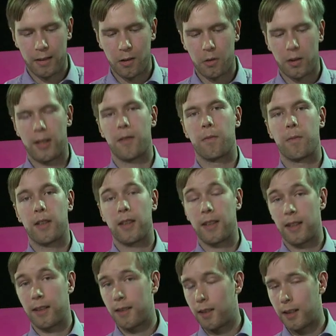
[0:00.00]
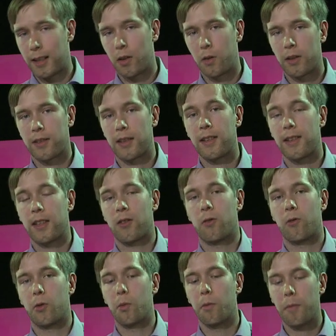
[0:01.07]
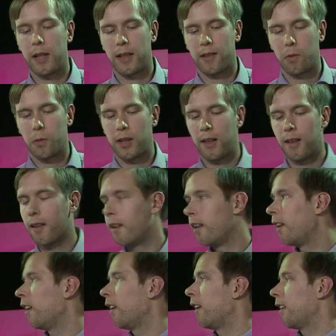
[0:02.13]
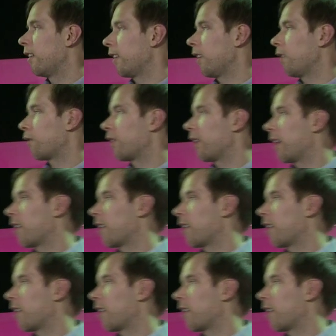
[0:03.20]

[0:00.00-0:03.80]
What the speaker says: Okay, then how is the decision rule made? Well, if the